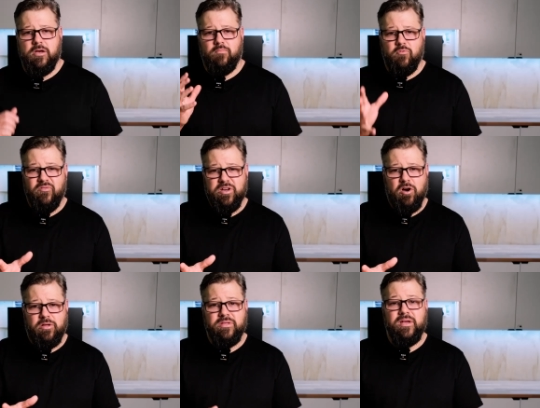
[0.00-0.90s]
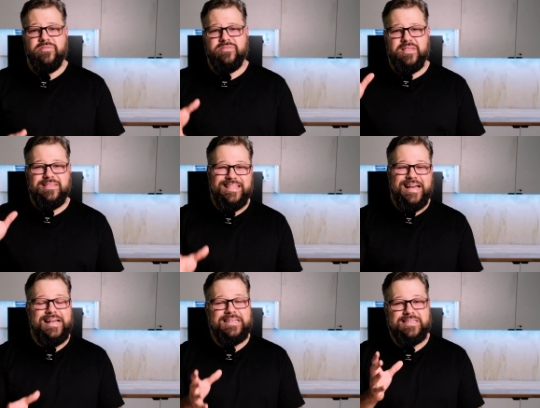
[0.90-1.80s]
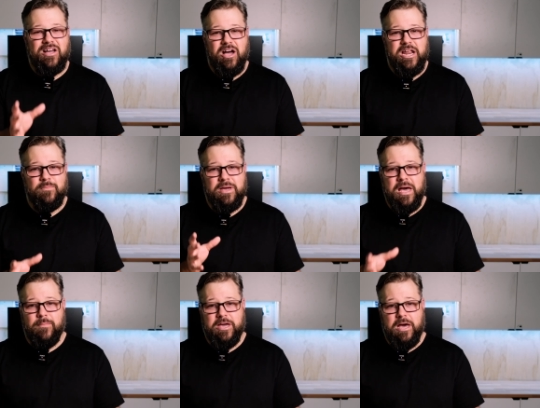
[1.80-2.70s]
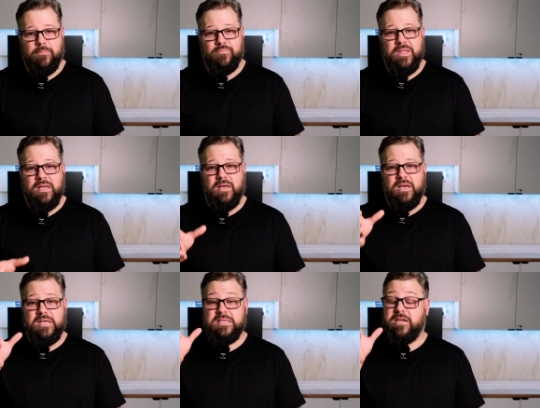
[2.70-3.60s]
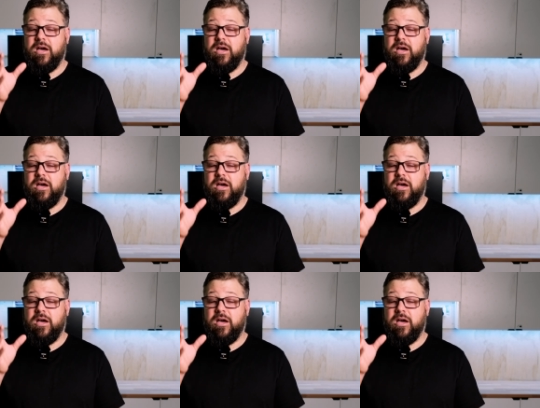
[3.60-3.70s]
Moving on, the last item coming up is that I